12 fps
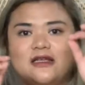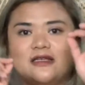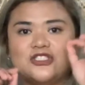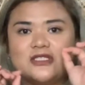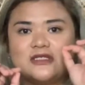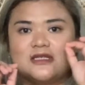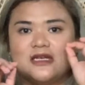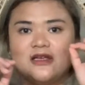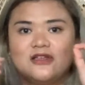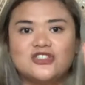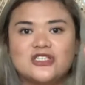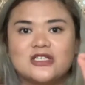
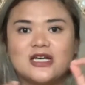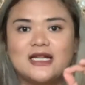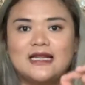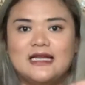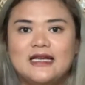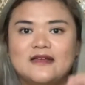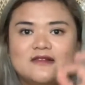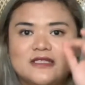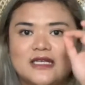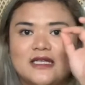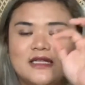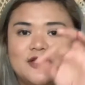You just cut leaves
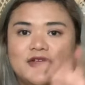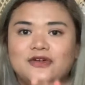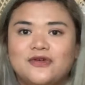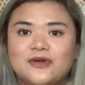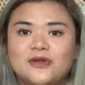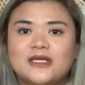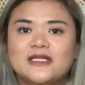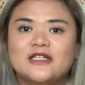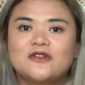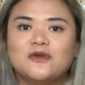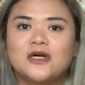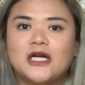and then you root it in
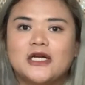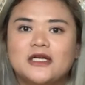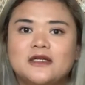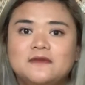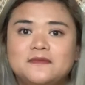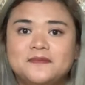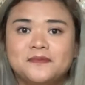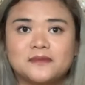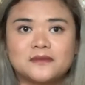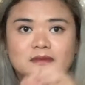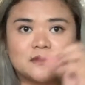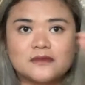water.
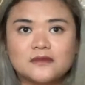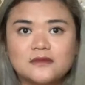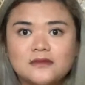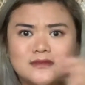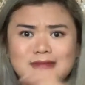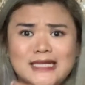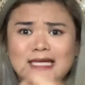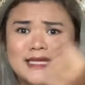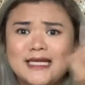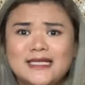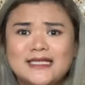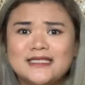And
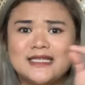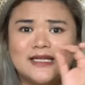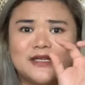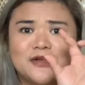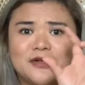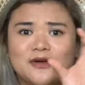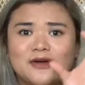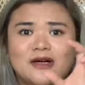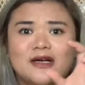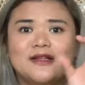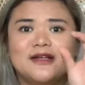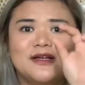then it's gonna grow
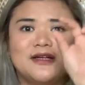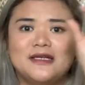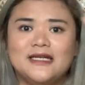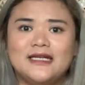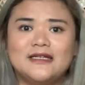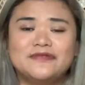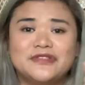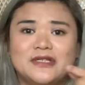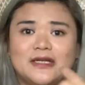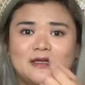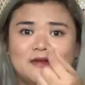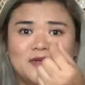other leaves
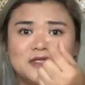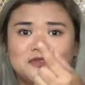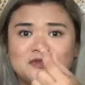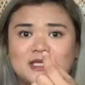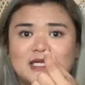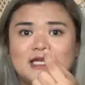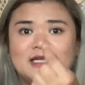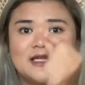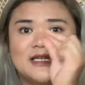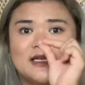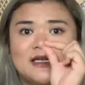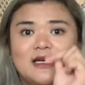and eventually
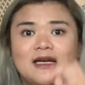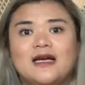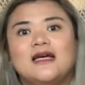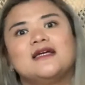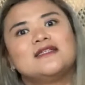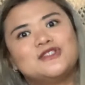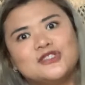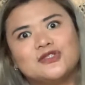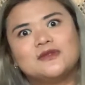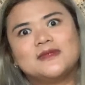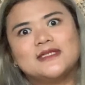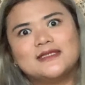the
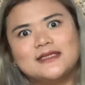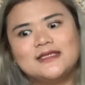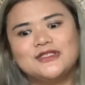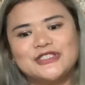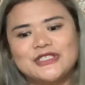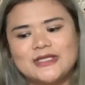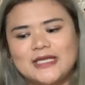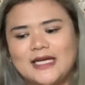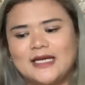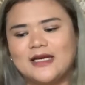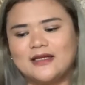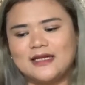tubers.
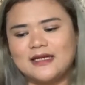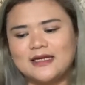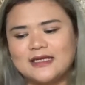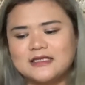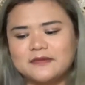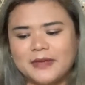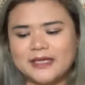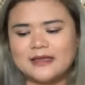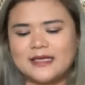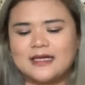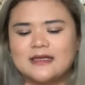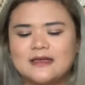Interesting. I didn't expect
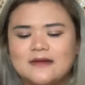that.